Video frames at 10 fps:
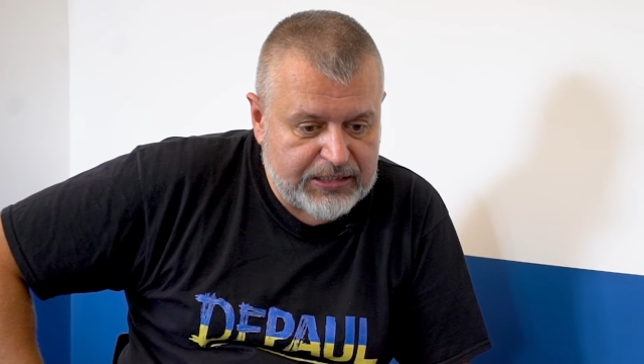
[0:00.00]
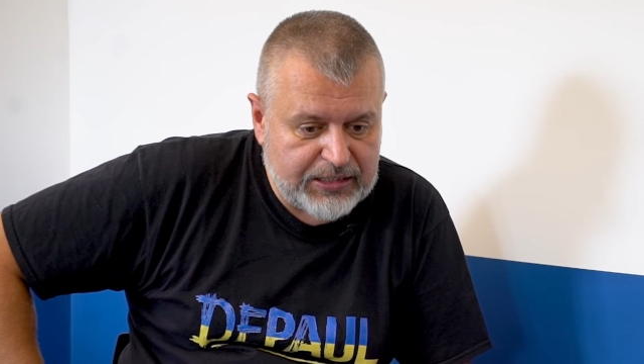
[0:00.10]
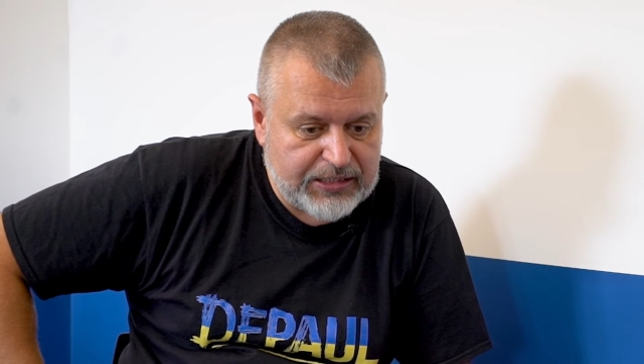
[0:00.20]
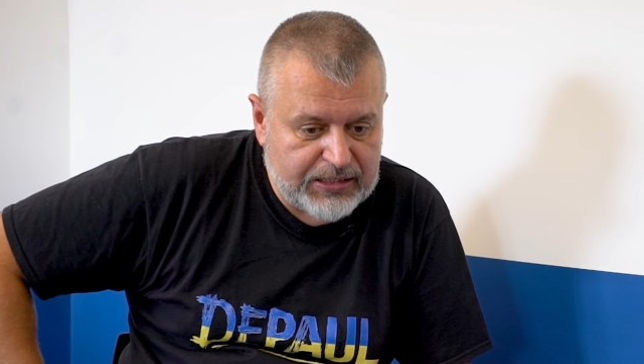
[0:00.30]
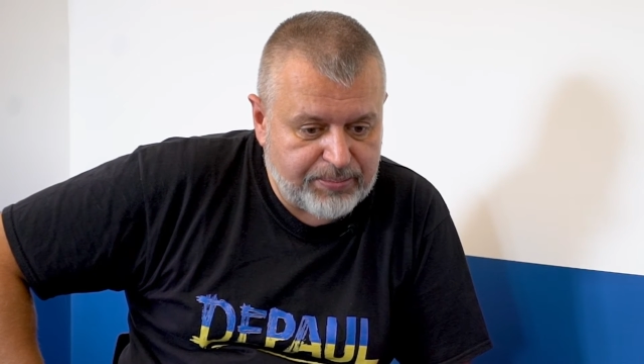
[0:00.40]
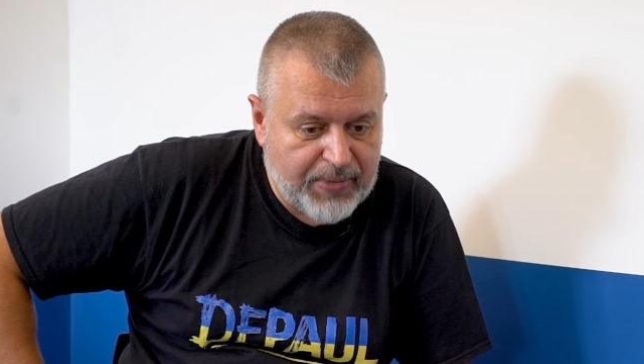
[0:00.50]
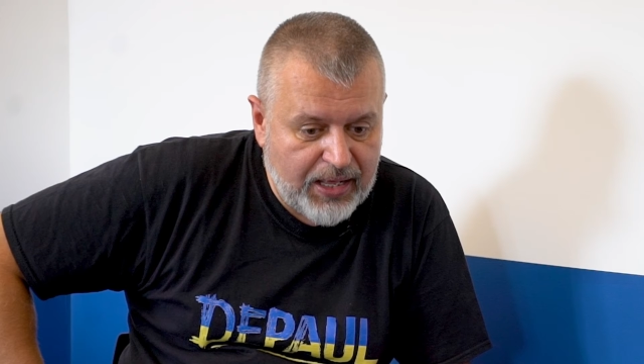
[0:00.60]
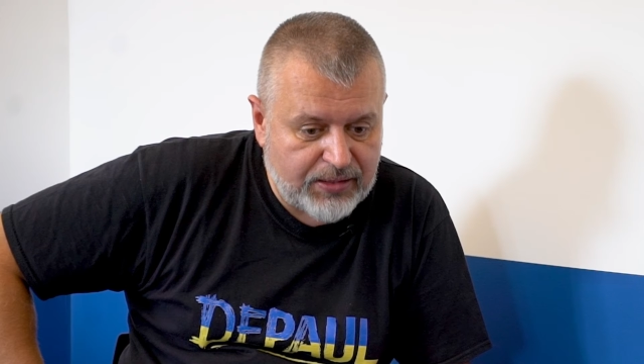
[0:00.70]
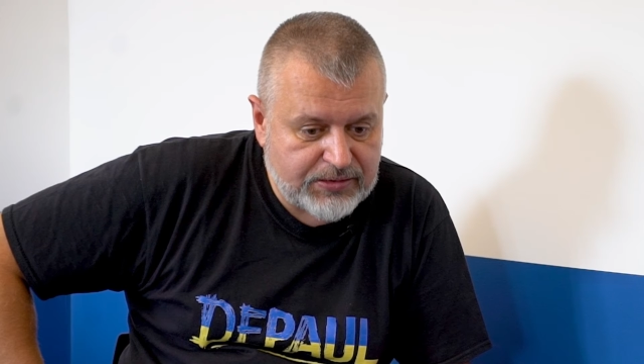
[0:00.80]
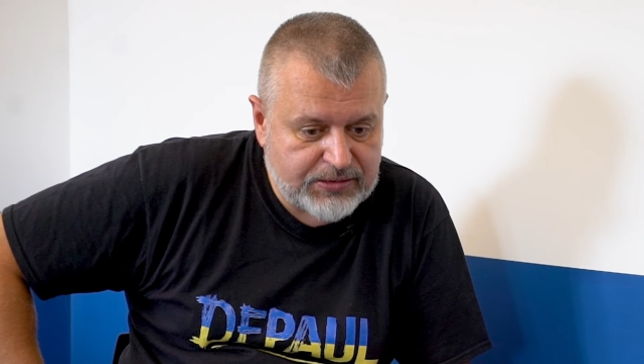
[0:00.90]

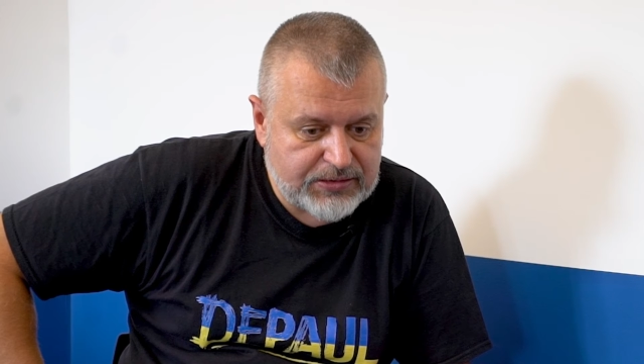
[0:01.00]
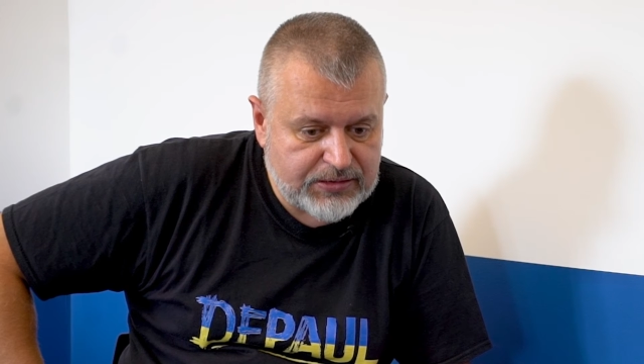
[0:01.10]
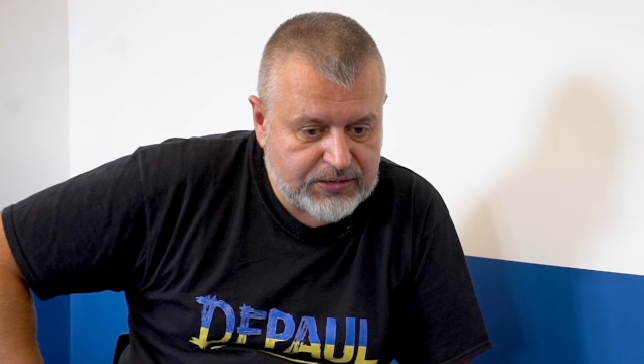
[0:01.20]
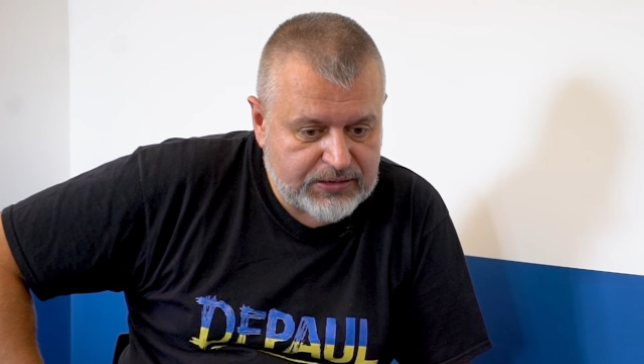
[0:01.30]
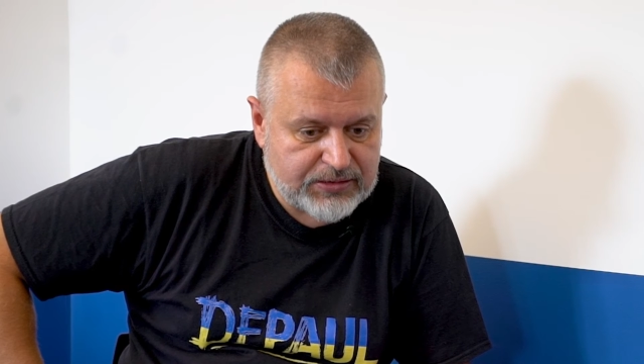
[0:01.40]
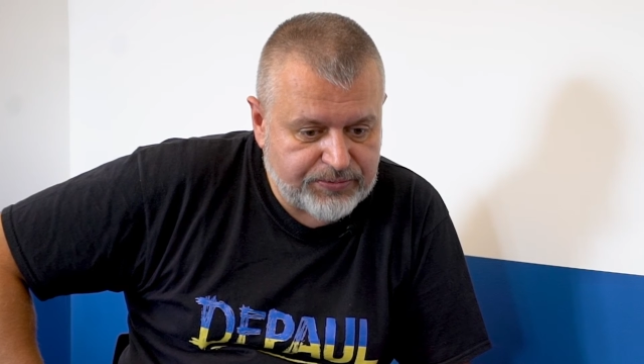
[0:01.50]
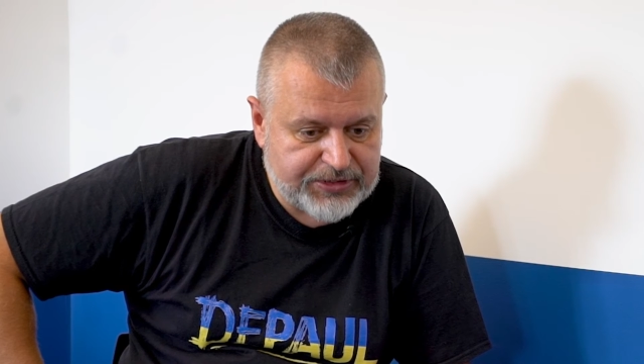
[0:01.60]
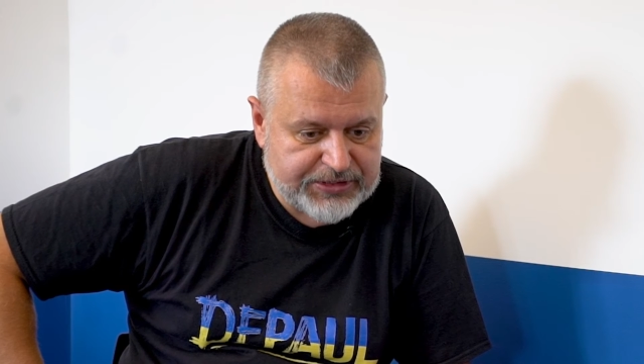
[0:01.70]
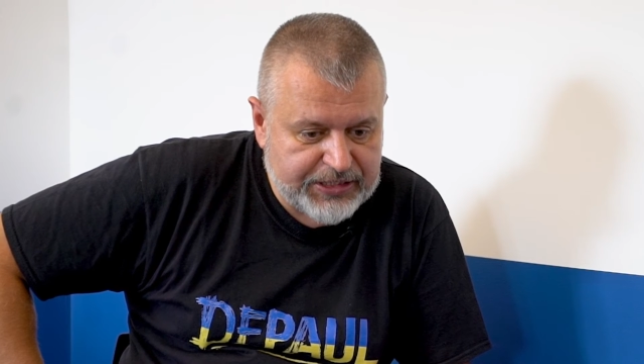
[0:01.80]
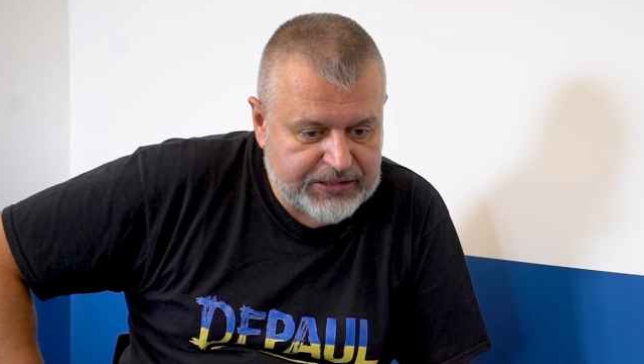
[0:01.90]
months
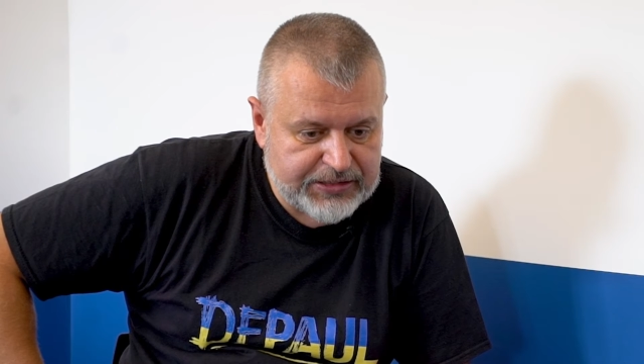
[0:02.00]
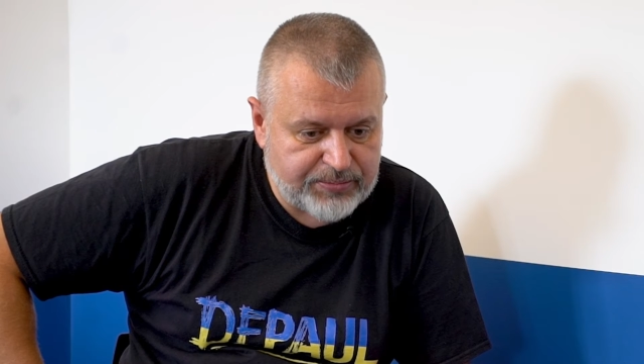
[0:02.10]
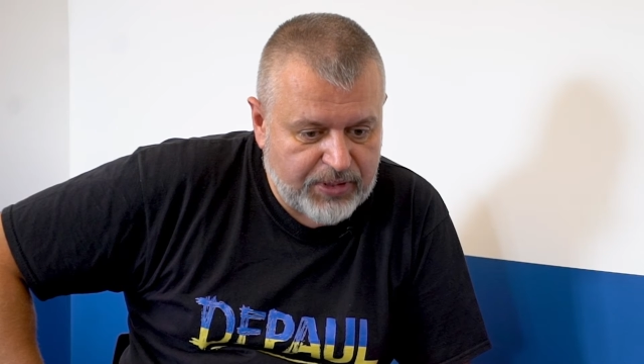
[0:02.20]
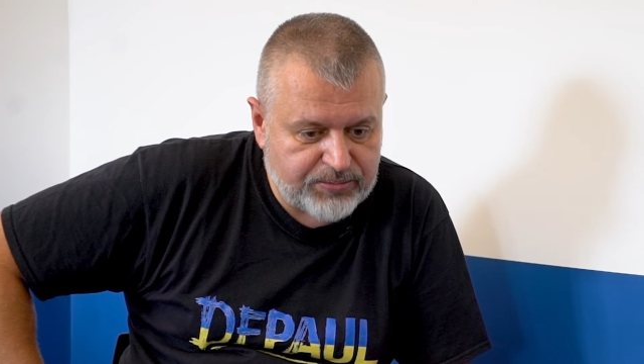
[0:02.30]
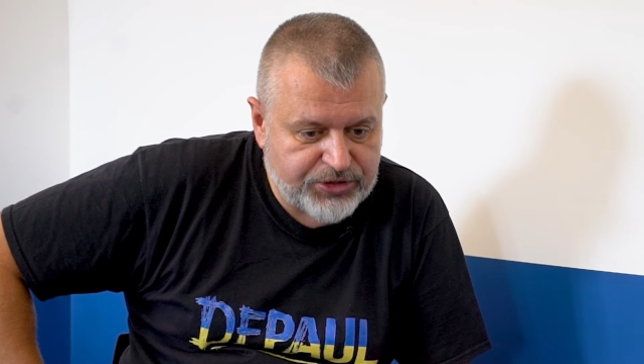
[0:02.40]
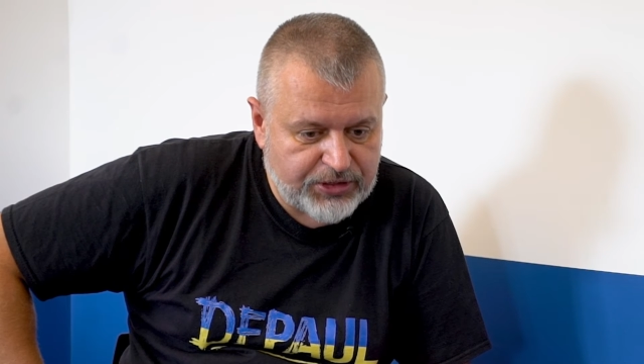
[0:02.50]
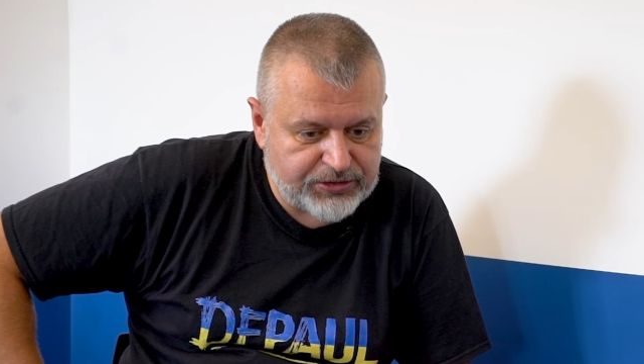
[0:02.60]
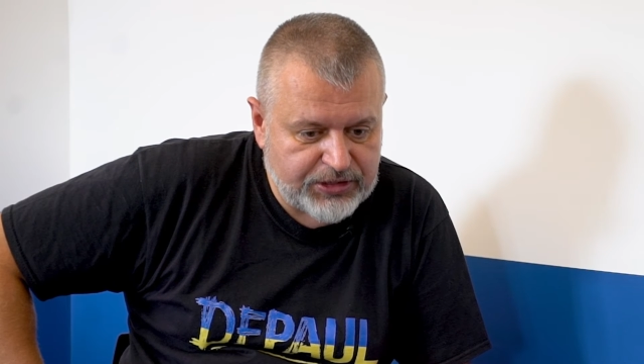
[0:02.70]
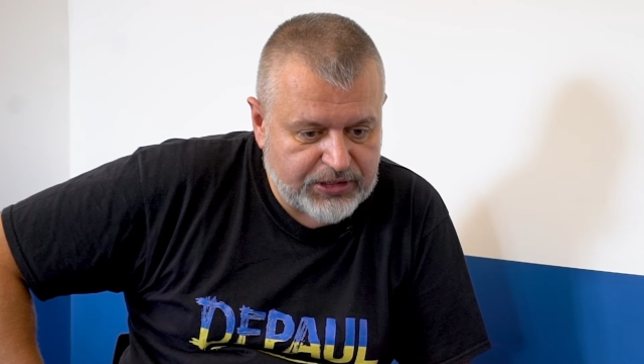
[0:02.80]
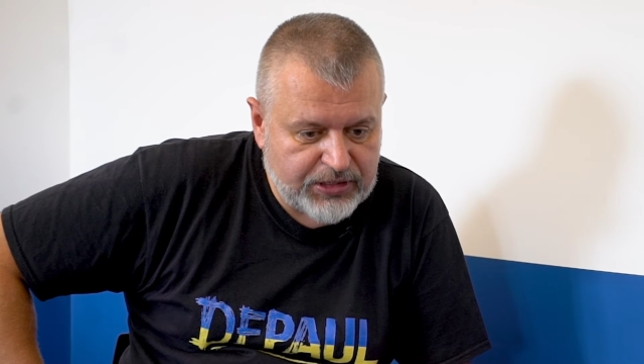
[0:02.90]
we stayed in bomb
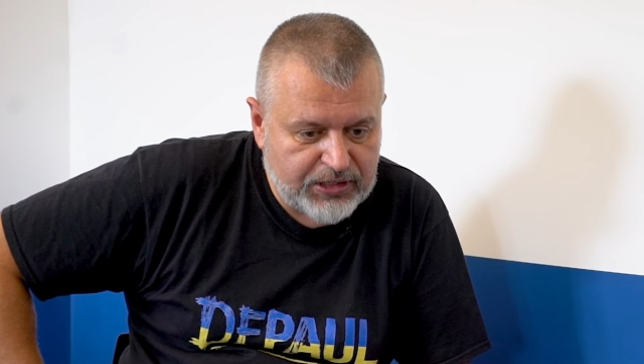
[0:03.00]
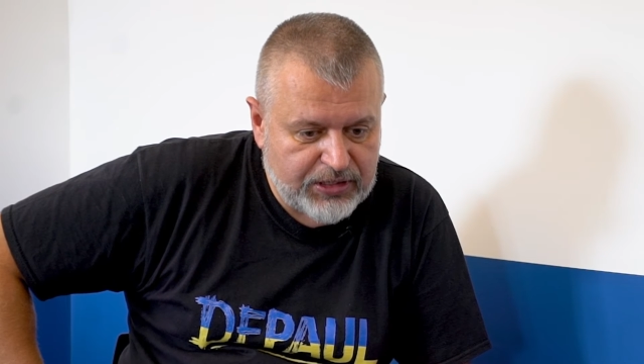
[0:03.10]
shelter,